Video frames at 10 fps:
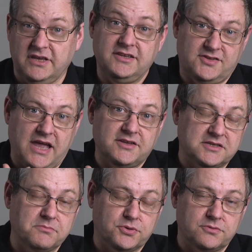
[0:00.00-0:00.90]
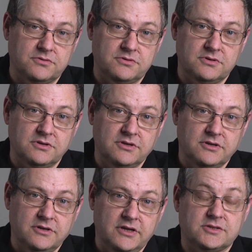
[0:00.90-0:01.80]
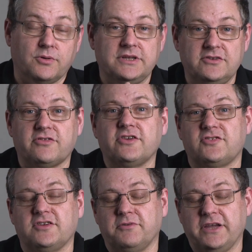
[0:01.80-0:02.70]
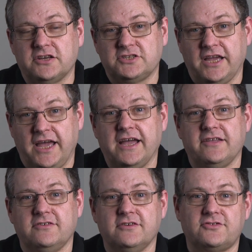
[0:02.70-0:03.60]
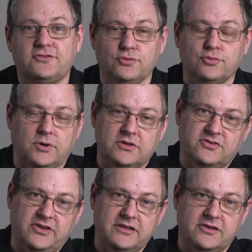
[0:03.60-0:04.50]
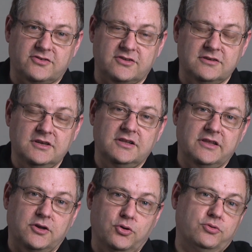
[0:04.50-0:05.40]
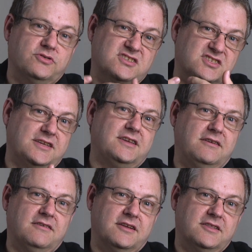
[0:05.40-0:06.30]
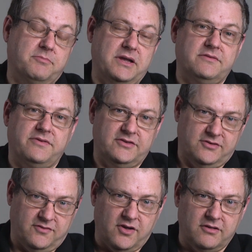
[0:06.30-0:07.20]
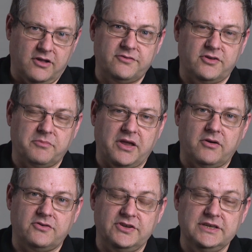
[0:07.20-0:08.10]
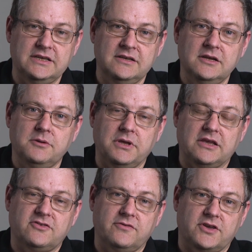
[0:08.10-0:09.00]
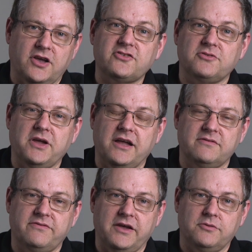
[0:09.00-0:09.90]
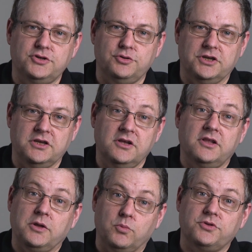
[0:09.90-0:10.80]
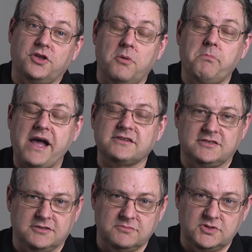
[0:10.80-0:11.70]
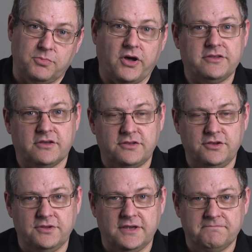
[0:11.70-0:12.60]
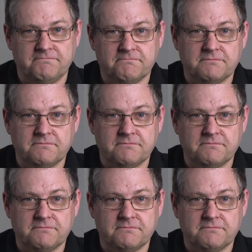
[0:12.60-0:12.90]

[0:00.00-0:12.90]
It's that simple. It's quite interesting. We actually had a store once tell us that they couldn't see the benefits of our lifetime guarantee because if a customer had a failed unit, they wouldn't come back to them to buy another unit.